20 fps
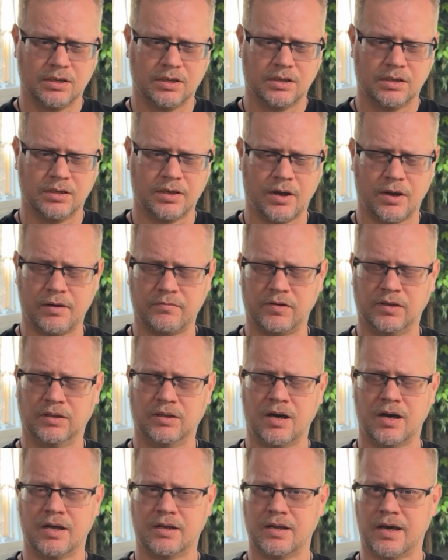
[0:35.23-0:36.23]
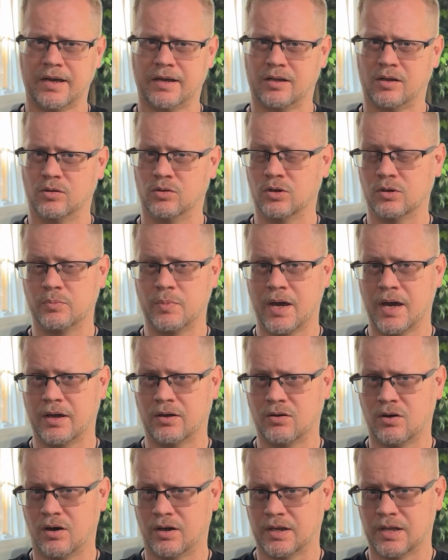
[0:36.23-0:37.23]
now I have a lot I can look
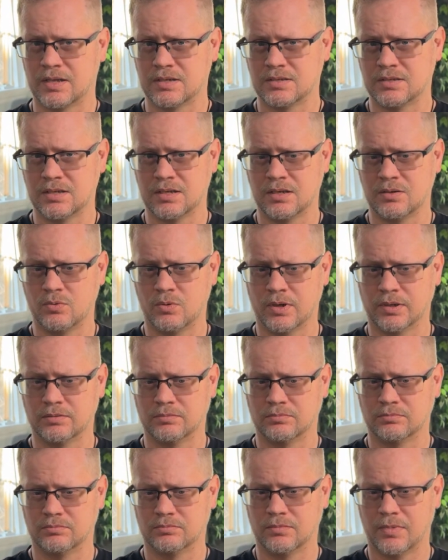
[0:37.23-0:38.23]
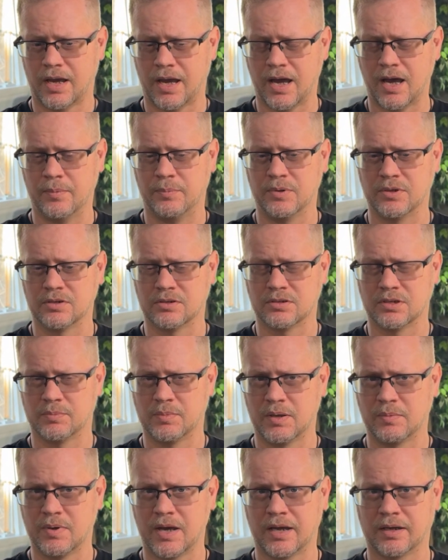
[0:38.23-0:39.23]
back on and see what happened to
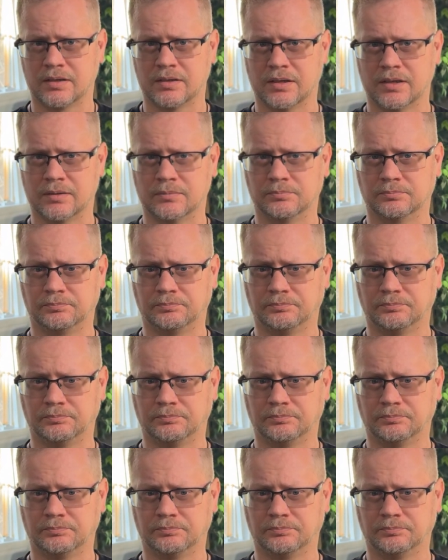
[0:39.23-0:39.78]
me back then.